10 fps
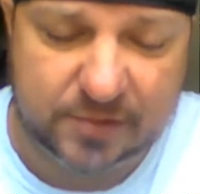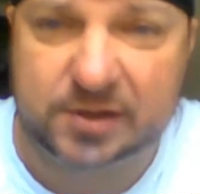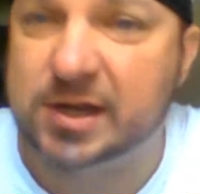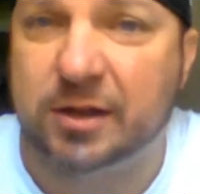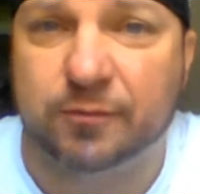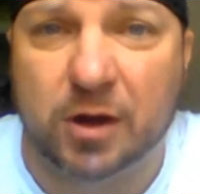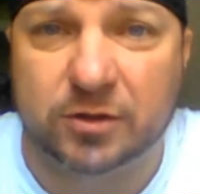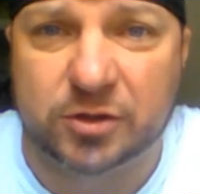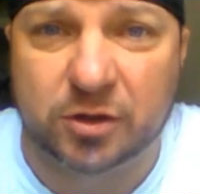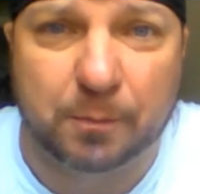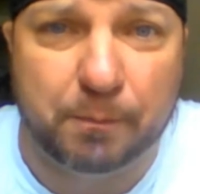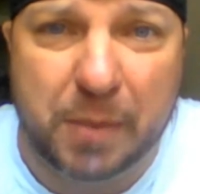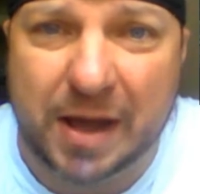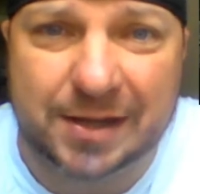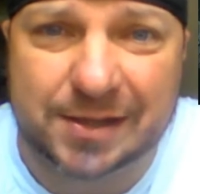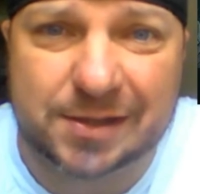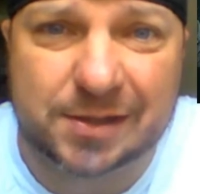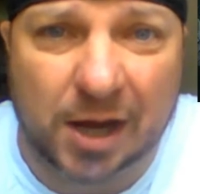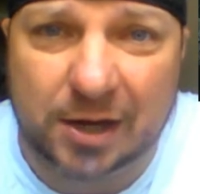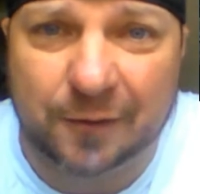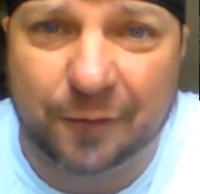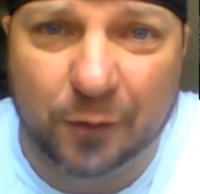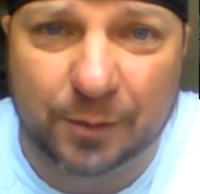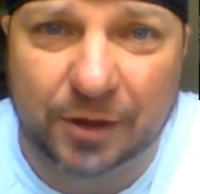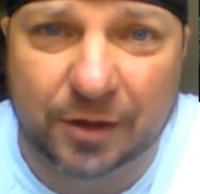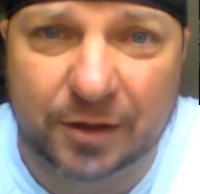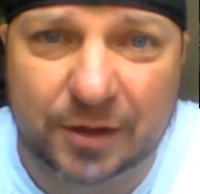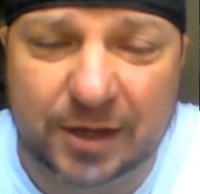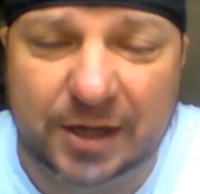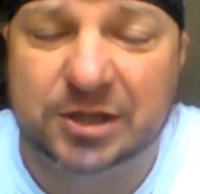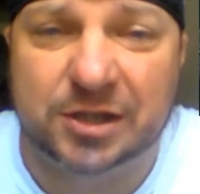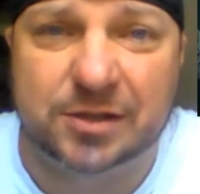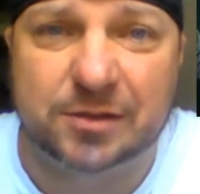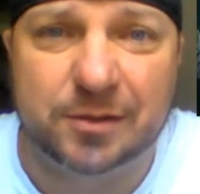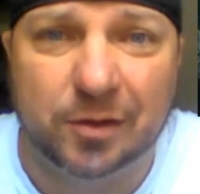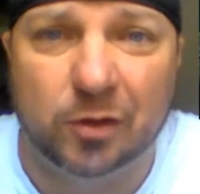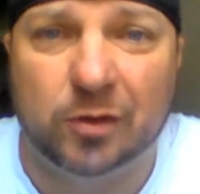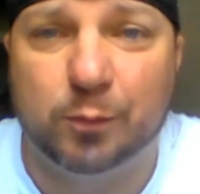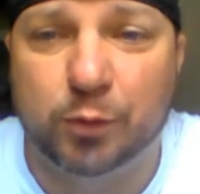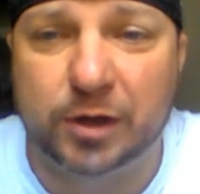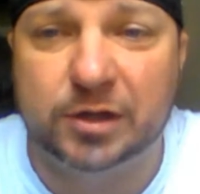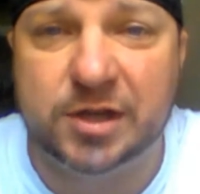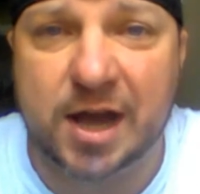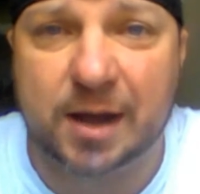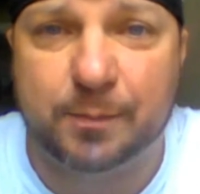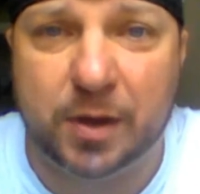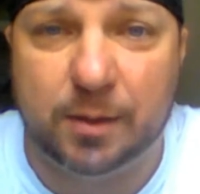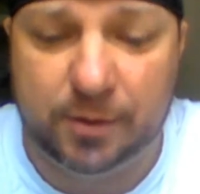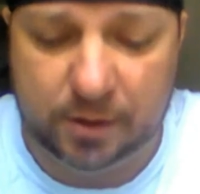Seth Rollins took Bane's Titan formula. He's just looking pretty jacked, baby.